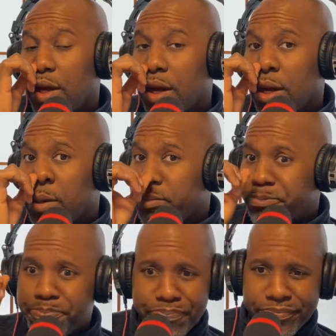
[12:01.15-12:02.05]
I
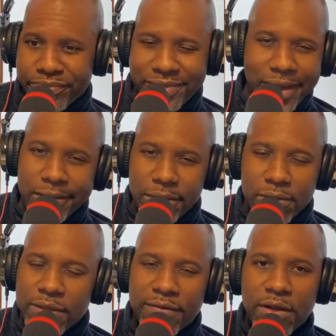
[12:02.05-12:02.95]
don't know,
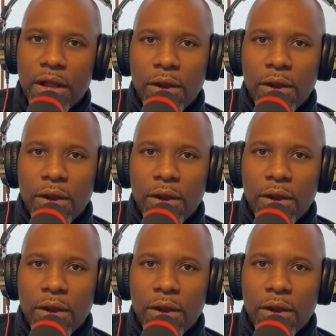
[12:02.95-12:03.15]
whatever.